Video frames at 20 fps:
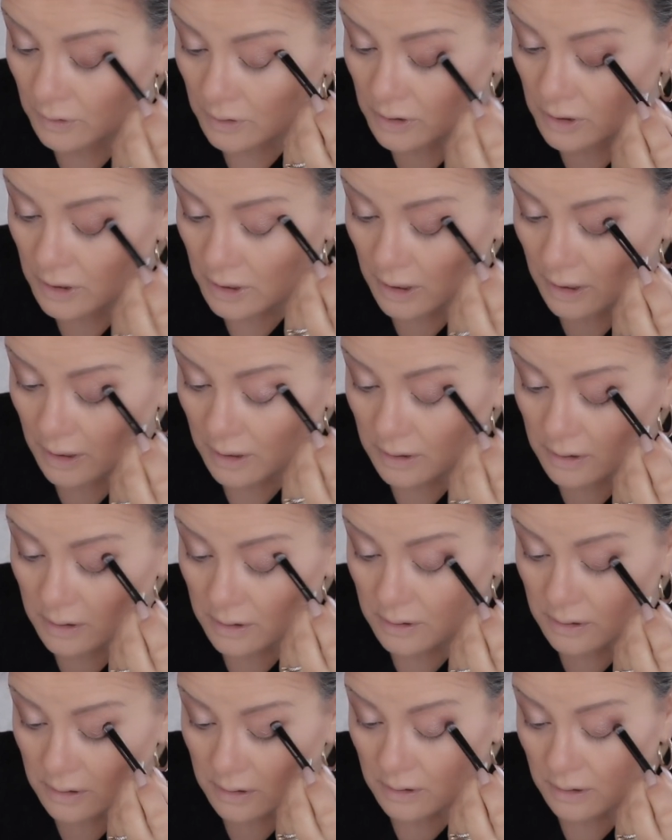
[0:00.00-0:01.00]

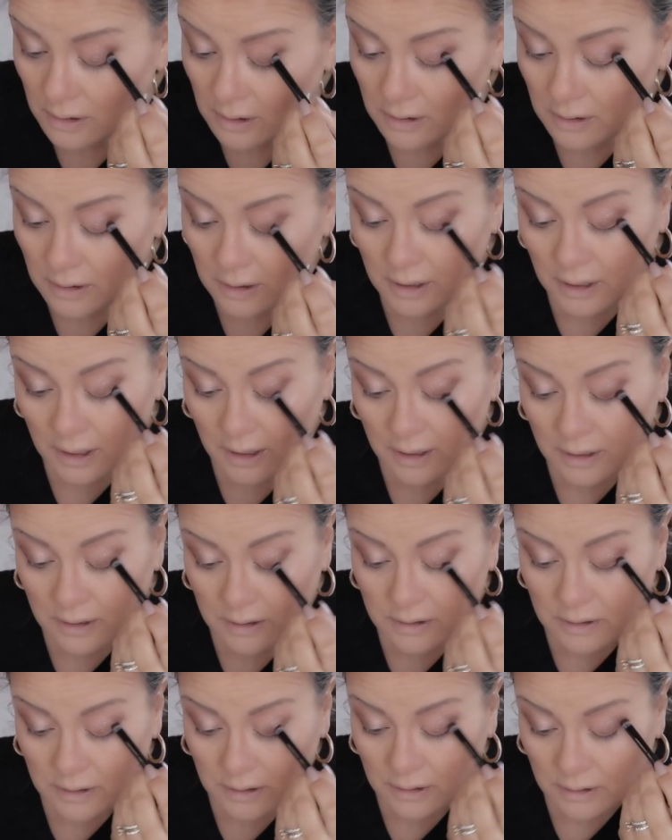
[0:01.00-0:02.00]
Just in the
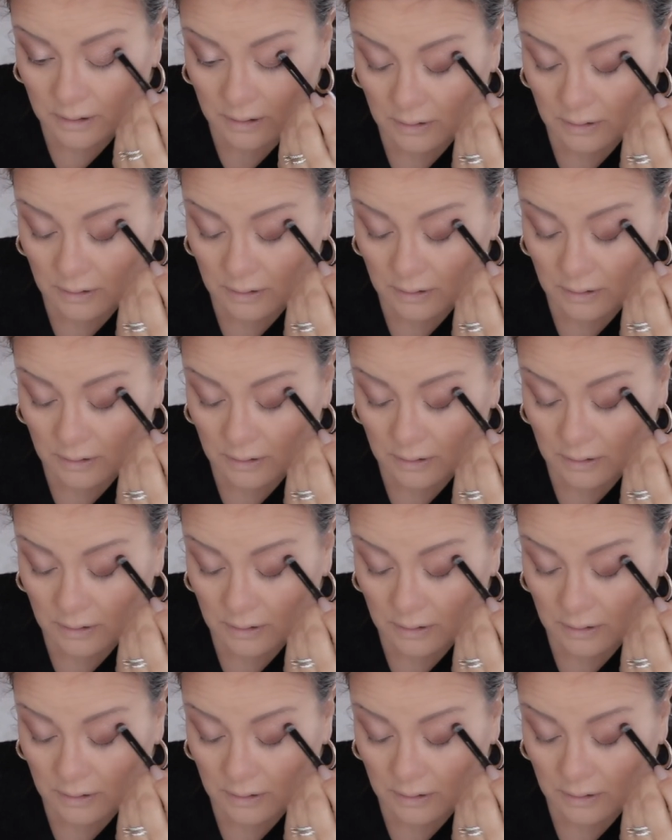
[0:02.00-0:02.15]
outer